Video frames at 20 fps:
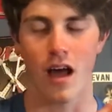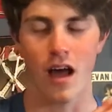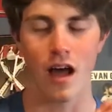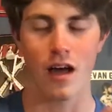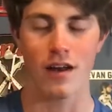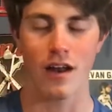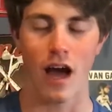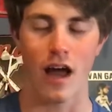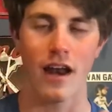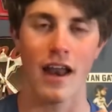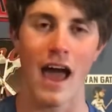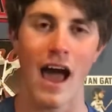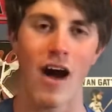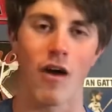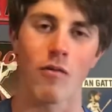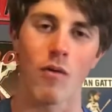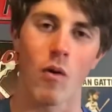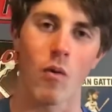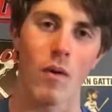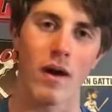not
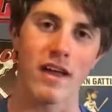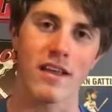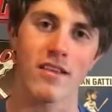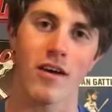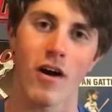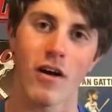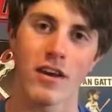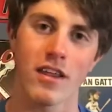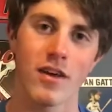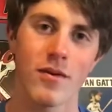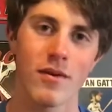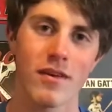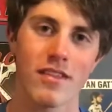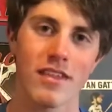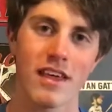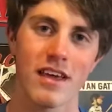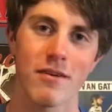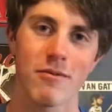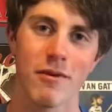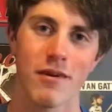now, we'll wait on you and
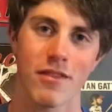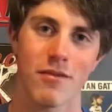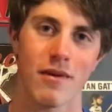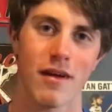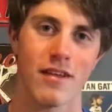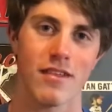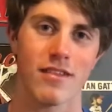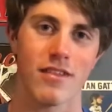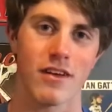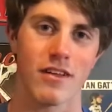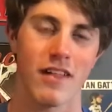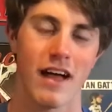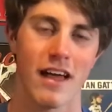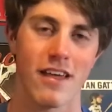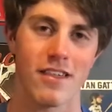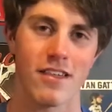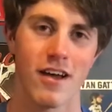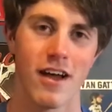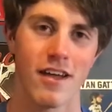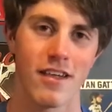see what the rest of the
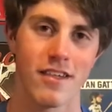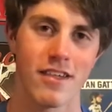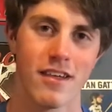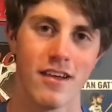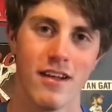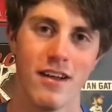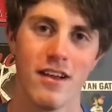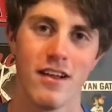class does.